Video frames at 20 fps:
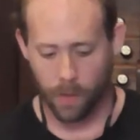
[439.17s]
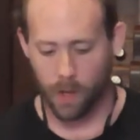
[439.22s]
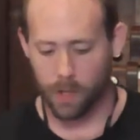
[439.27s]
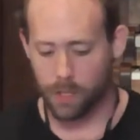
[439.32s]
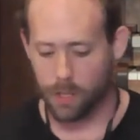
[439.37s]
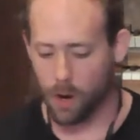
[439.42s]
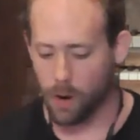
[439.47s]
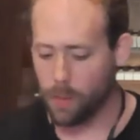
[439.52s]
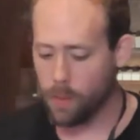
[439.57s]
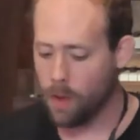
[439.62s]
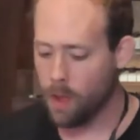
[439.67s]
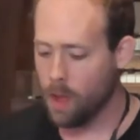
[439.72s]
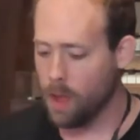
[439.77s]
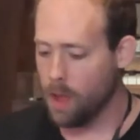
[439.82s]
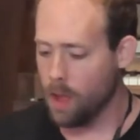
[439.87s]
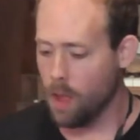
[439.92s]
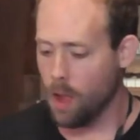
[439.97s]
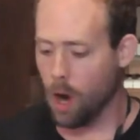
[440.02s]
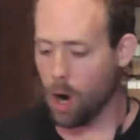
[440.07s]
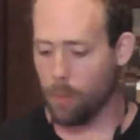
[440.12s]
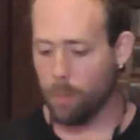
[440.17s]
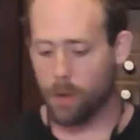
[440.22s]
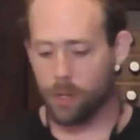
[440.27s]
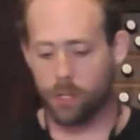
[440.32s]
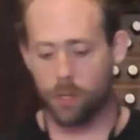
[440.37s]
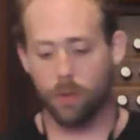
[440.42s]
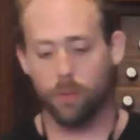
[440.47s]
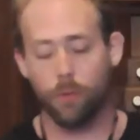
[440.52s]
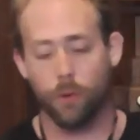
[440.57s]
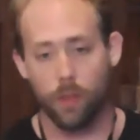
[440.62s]
So our
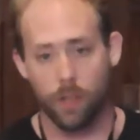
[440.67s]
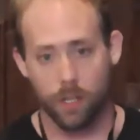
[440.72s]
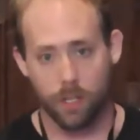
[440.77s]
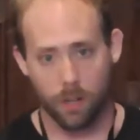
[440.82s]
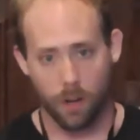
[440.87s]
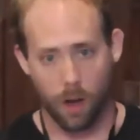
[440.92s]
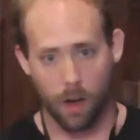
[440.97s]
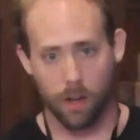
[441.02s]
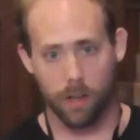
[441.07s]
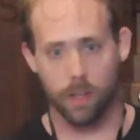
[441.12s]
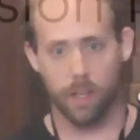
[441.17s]
mission for this talk